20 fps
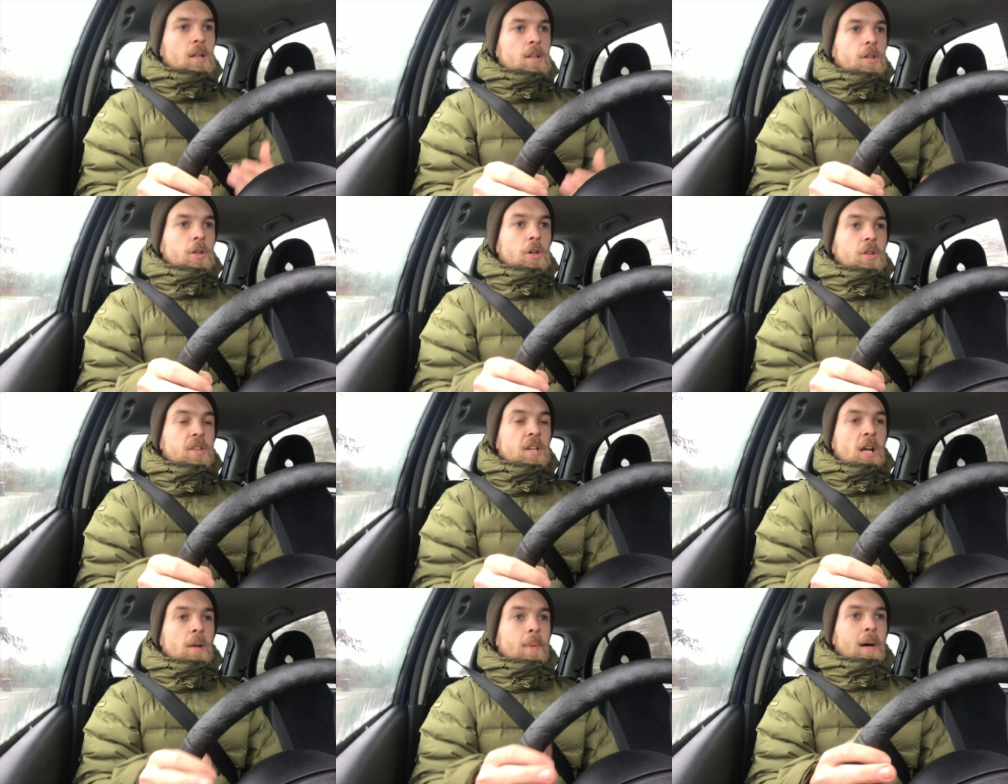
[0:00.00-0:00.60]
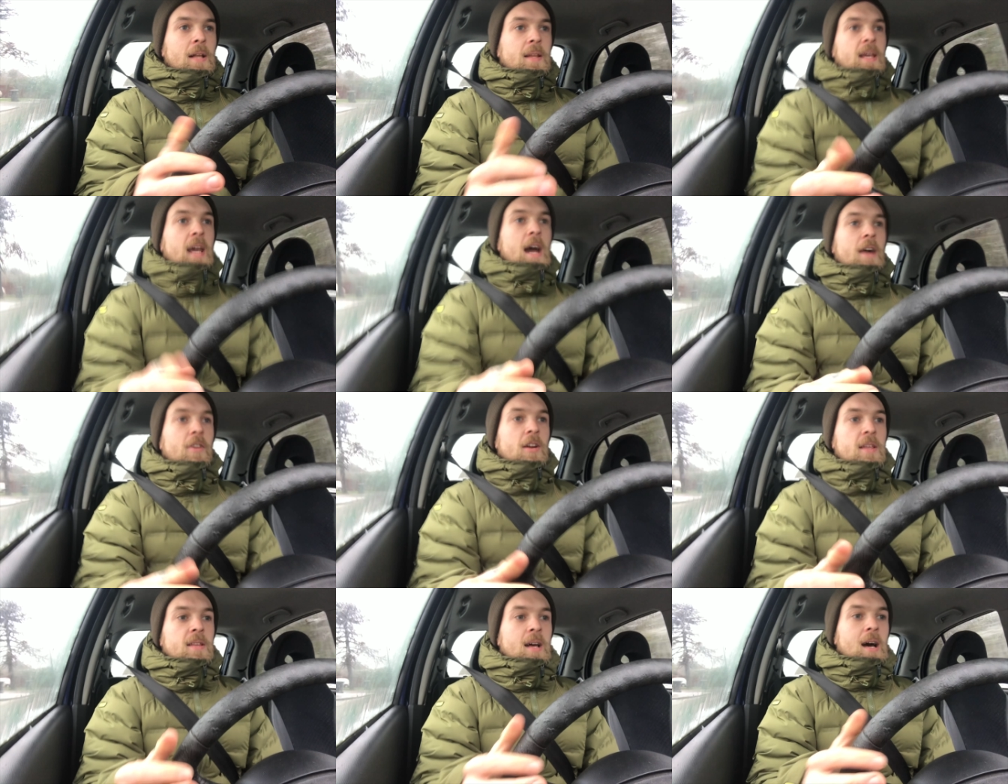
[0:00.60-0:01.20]
good thing about the
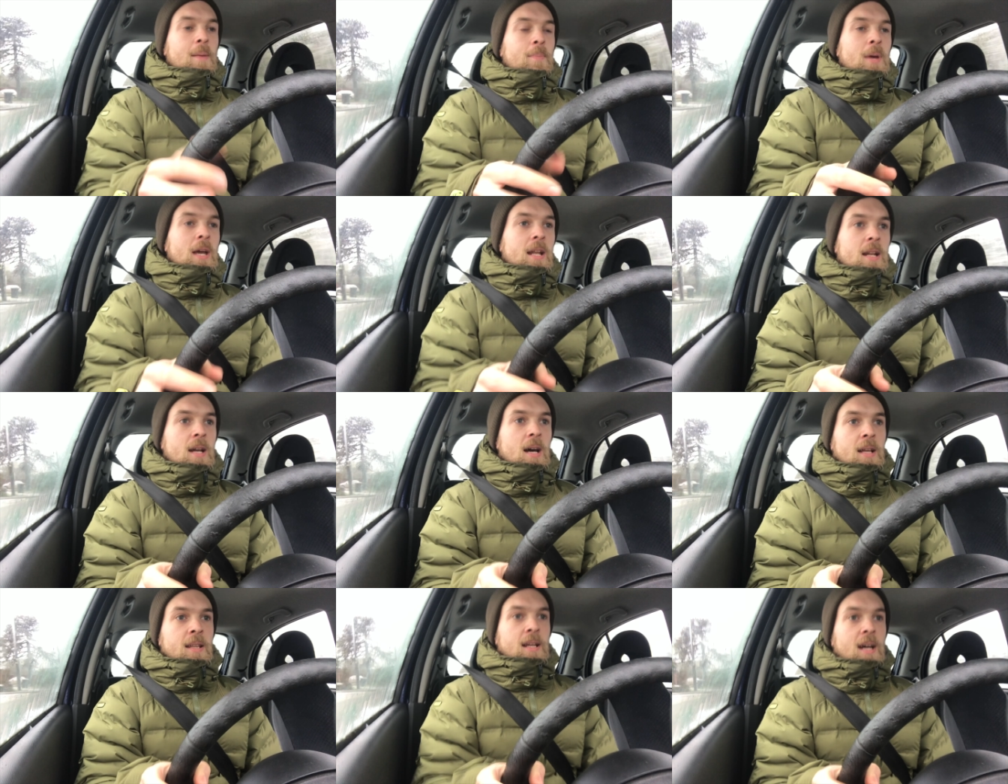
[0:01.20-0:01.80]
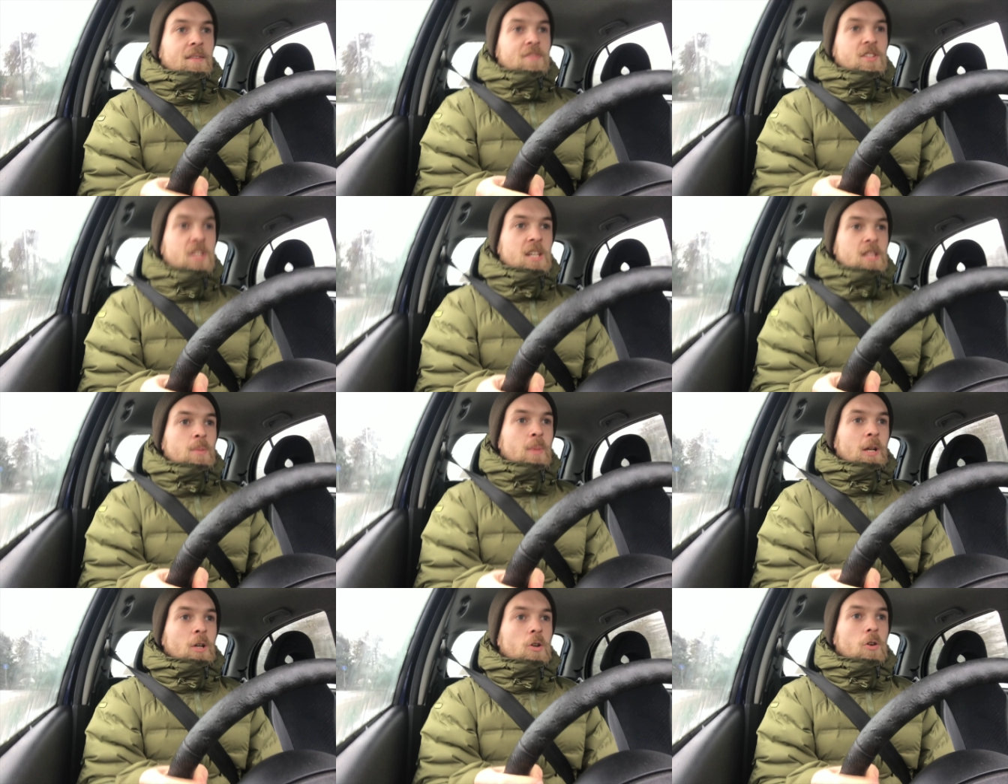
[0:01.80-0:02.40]
area that I'm in and that I've
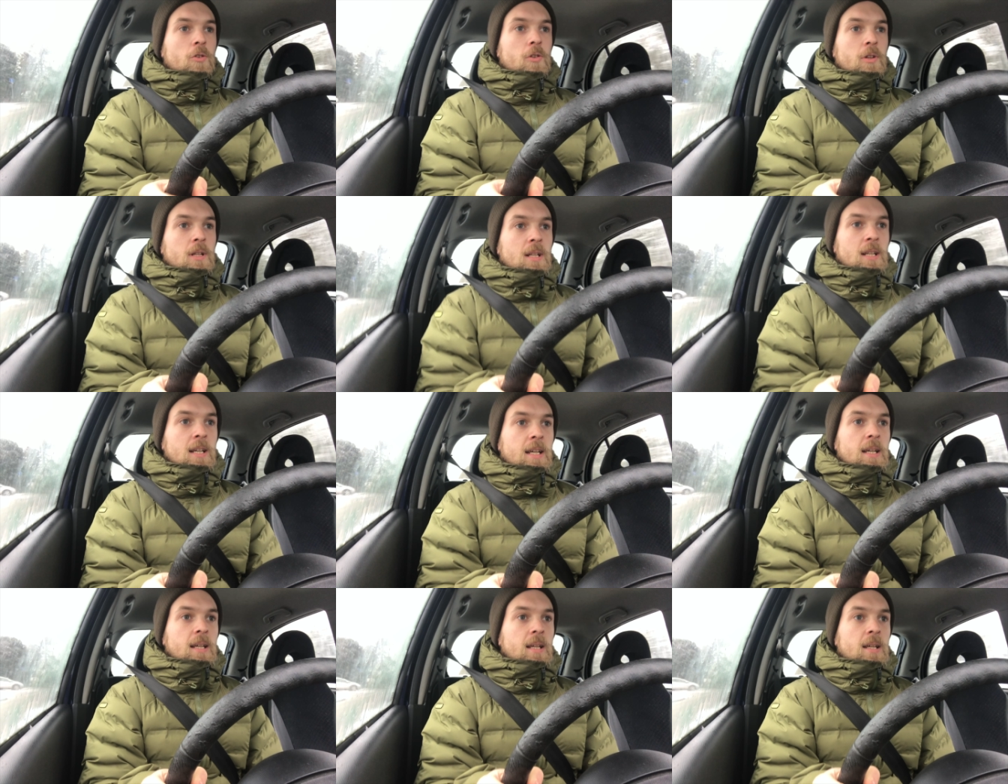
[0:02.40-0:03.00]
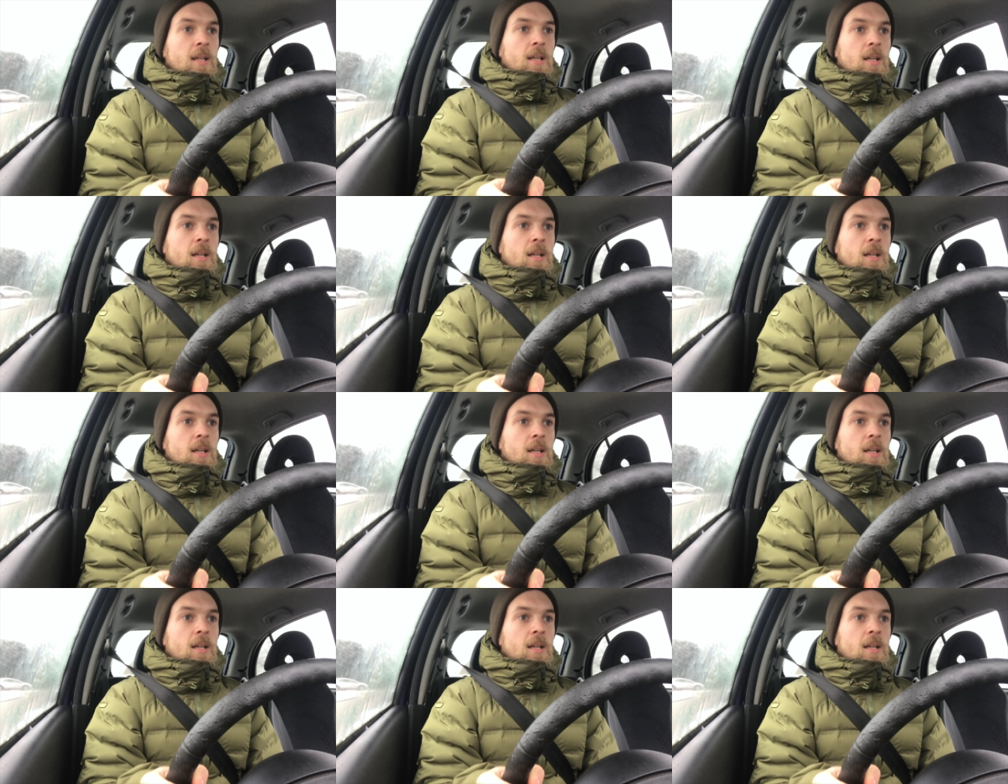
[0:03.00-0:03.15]
seen them in currently,